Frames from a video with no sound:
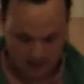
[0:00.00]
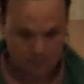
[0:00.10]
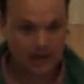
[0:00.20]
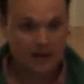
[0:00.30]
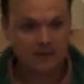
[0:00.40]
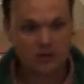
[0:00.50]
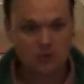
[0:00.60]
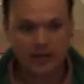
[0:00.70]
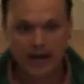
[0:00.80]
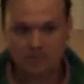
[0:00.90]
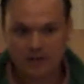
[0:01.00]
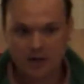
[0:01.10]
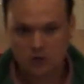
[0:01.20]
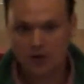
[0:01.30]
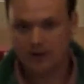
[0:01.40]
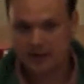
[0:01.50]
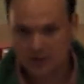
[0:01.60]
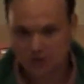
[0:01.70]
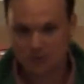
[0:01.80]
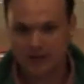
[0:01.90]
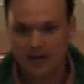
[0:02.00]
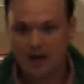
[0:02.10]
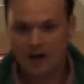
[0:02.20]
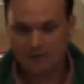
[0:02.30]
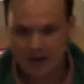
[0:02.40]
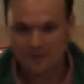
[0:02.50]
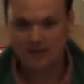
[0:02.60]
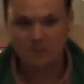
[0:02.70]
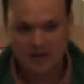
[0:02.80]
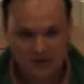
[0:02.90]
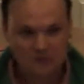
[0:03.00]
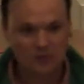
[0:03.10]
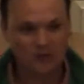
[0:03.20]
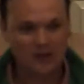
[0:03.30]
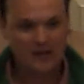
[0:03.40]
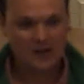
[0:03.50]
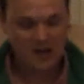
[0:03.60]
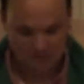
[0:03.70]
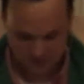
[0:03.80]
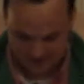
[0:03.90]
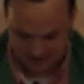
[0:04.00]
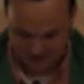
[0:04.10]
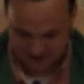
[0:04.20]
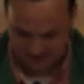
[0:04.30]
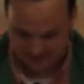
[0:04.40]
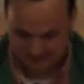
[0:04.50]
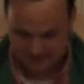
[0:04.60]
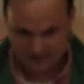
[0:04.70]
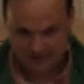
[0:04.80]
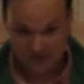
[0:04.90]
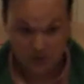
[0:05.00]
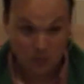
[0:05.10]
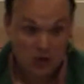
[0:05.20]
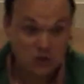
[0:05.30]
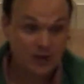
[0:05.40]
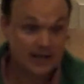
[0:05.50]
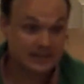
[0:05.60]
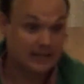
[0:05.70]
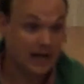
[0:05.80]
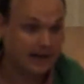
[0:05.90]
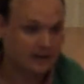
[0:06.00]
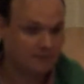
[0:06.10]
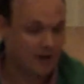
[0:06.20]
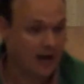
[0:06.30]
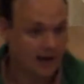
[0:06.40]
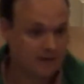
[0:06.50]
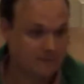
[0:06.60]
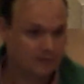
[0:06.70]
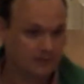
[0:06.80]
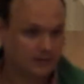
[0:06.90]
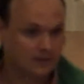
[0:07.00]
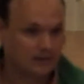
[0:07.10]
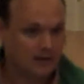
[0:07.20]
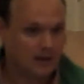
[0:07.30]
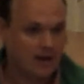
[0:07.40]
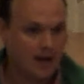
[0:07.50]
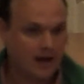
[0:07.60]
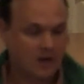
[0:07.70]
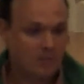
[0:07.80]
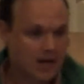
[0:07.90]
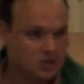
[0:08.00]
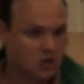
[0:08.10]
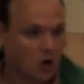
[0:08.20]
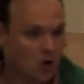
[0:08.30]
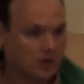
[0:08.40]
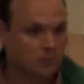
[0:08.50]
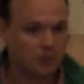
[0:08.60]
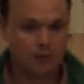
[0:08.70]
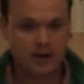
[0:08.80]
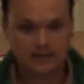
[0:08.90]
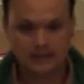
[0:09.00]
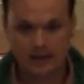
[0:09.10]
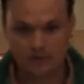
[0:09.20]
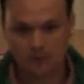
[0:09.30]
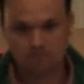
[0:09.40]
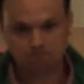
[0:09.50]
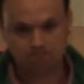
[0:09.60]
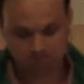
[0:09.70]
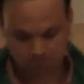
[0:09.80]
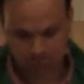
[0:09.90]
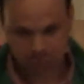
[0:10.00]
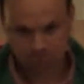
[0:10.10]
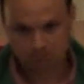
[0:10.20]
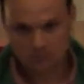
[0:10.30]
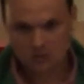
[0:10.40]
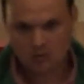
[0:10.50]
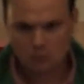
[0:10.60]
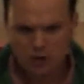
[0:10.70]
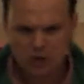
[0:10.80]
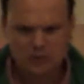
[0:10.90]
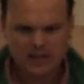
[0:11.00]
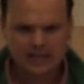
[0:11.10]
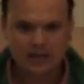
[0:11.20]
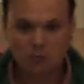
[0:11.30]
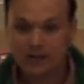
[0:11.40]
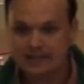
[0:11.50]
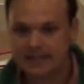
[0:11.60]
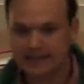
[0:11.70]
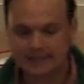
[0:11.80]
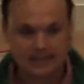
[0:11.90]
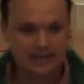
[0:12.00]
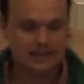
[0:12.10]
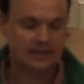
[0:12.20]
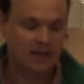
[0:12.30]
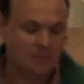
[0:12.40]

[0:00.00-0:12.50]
But I think you can because you have a history of having meaningful conversations. So we're going to do that tonight at 5, and I imagine our heart will break together. We're going to do that again Wednesday at 6, and I